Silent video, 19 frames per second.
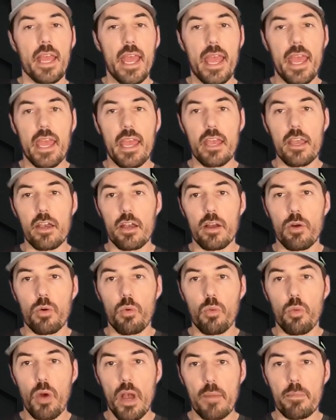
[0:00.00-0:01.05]
a
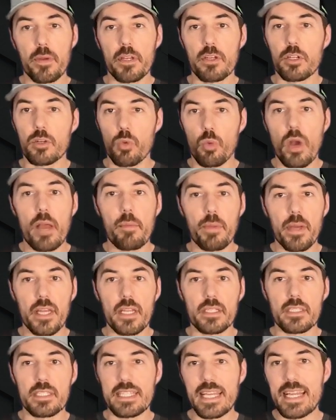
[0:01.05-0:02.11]
weapon or
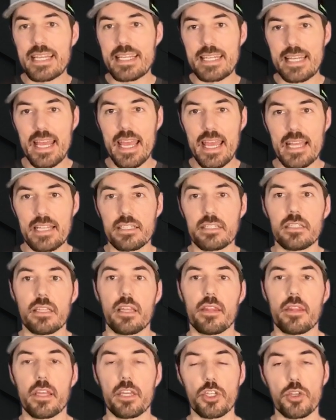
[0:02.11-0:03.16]
weapons and dates
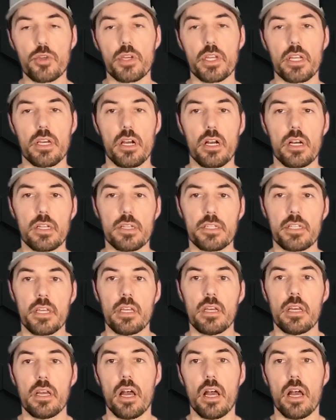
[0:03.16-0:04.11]
that you can hunt